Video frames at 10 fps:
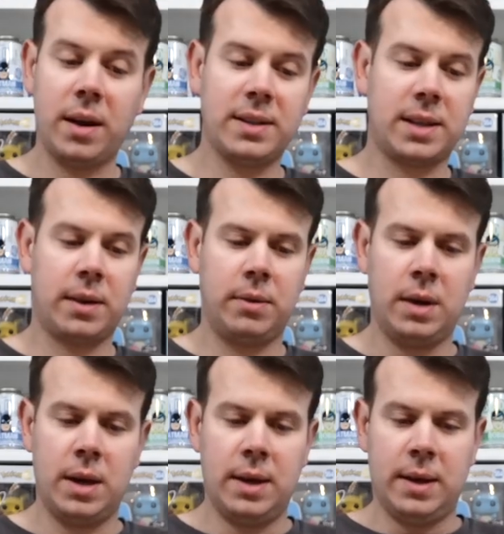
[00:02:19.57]
So
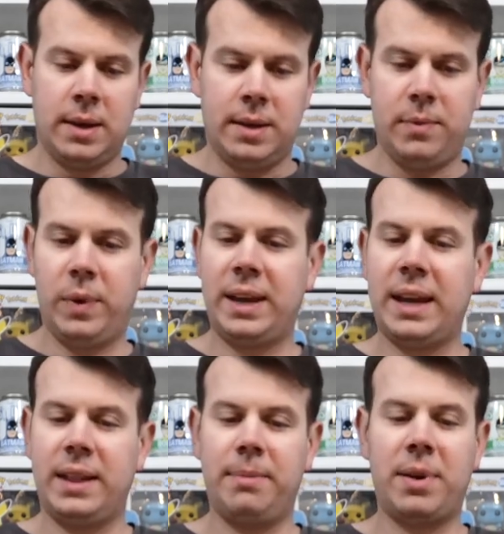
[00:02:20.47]
we
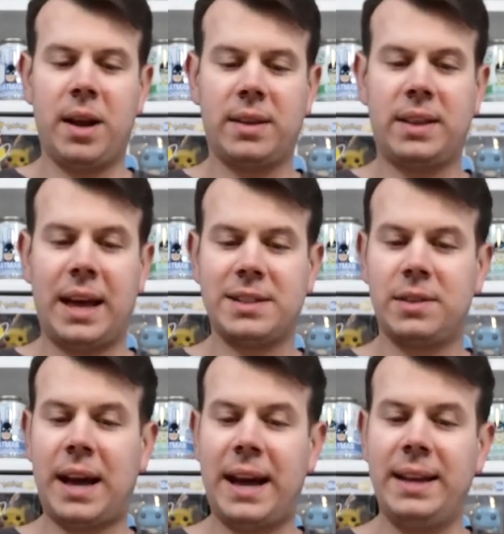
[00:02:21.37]
get the plug there. So
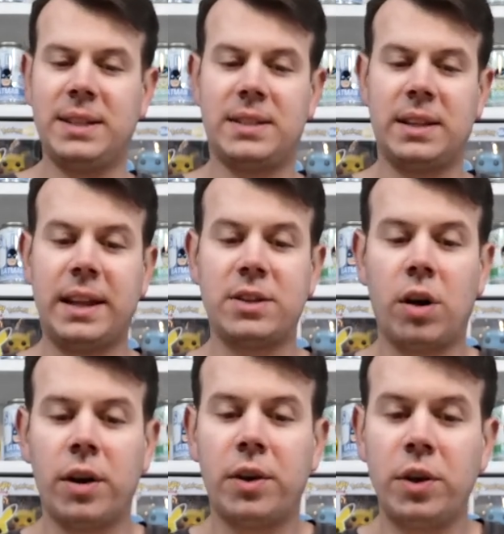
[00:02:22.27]
that is, it's
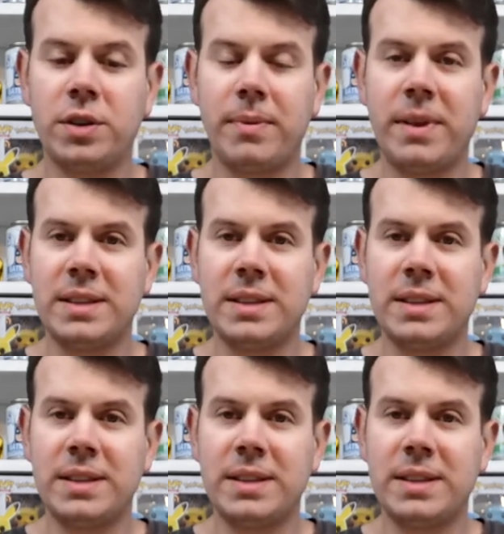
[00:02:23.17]
got a good,